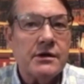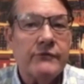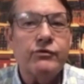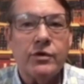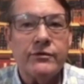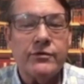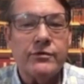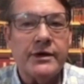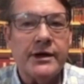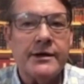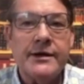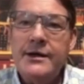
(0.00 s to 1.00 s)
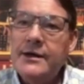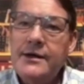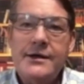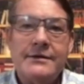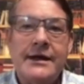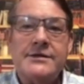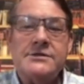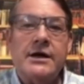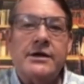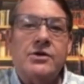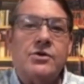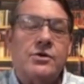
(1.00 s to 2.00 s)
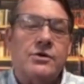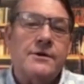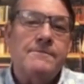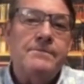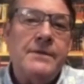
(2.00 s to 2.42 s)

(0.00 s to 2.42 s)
of North Korea. That has not occurred.